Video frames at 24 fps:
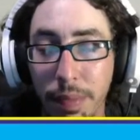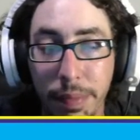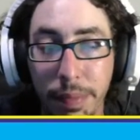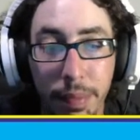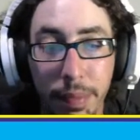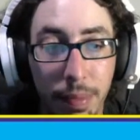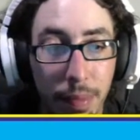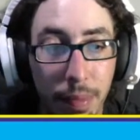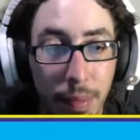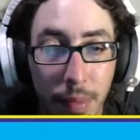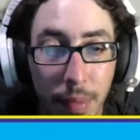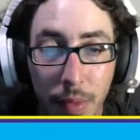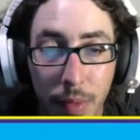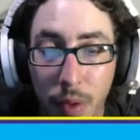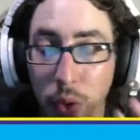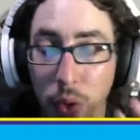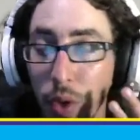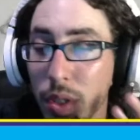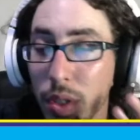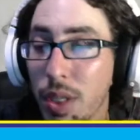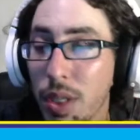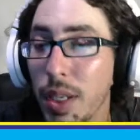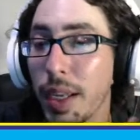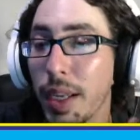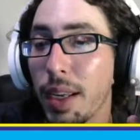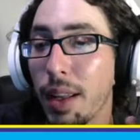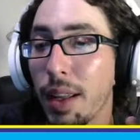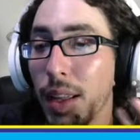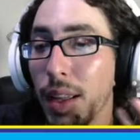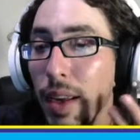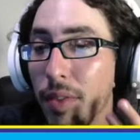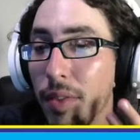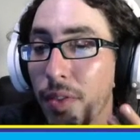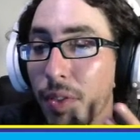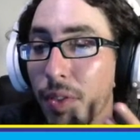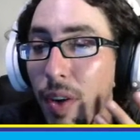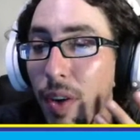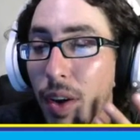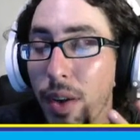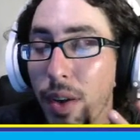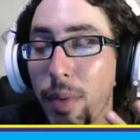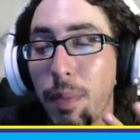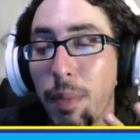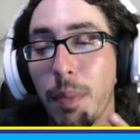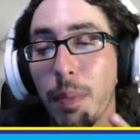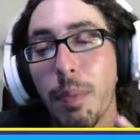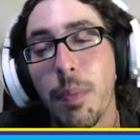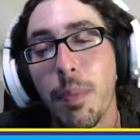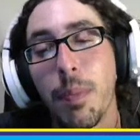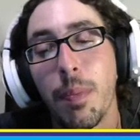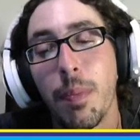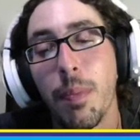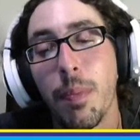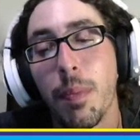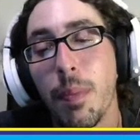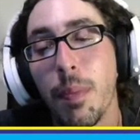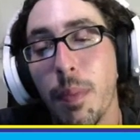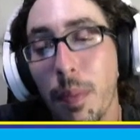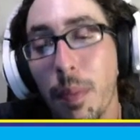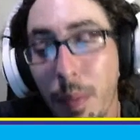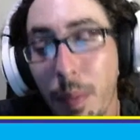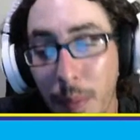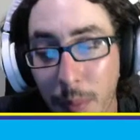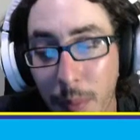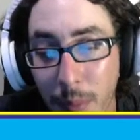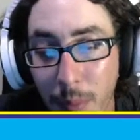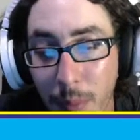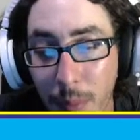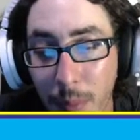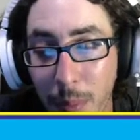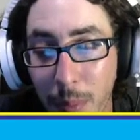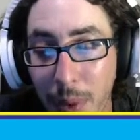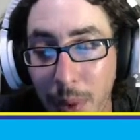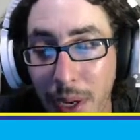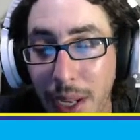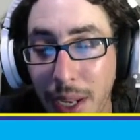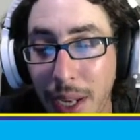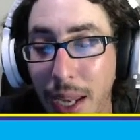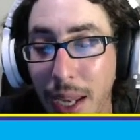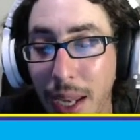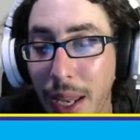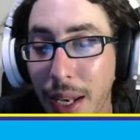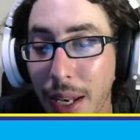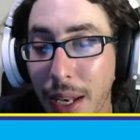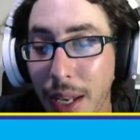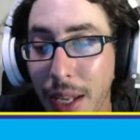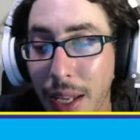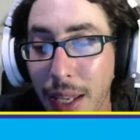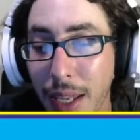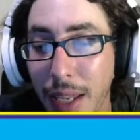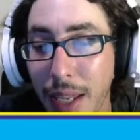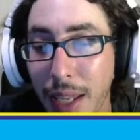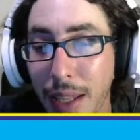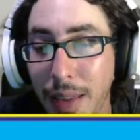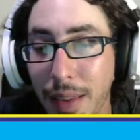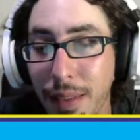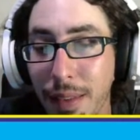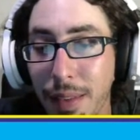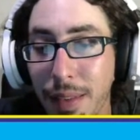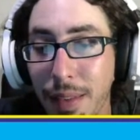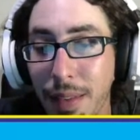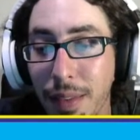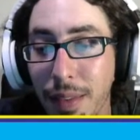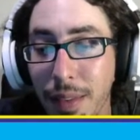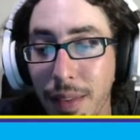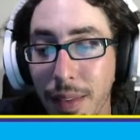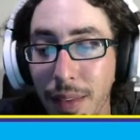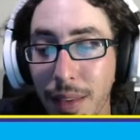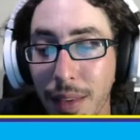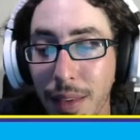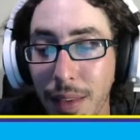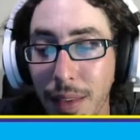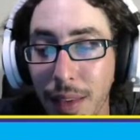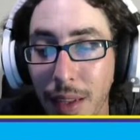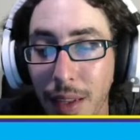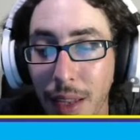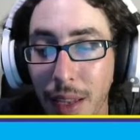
Looks like a lot of fun, but again, it's a